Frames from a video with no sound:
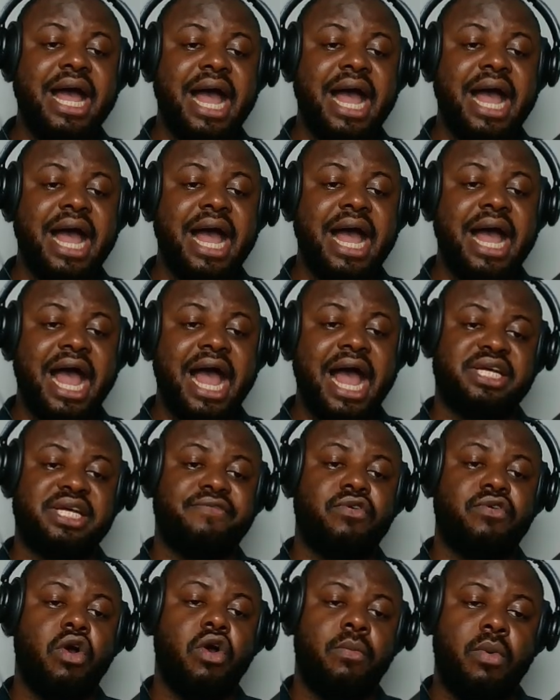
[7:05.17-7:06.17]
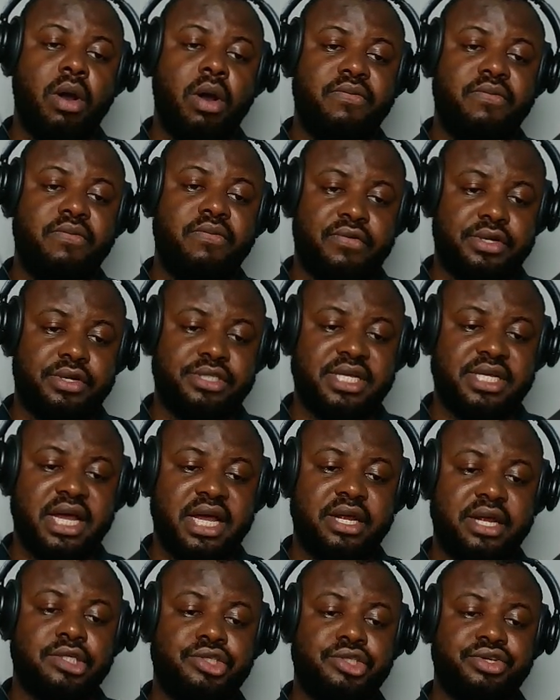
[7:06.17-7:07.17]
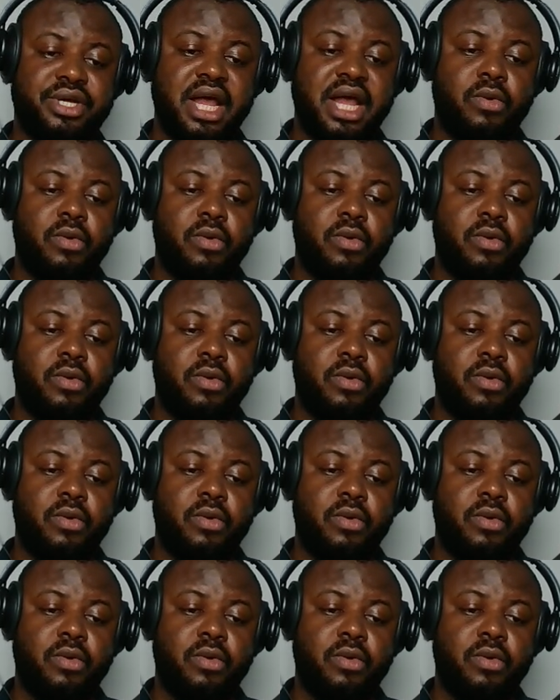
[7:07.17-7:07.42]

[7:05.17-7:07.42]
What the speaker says: actions have come up first and trigger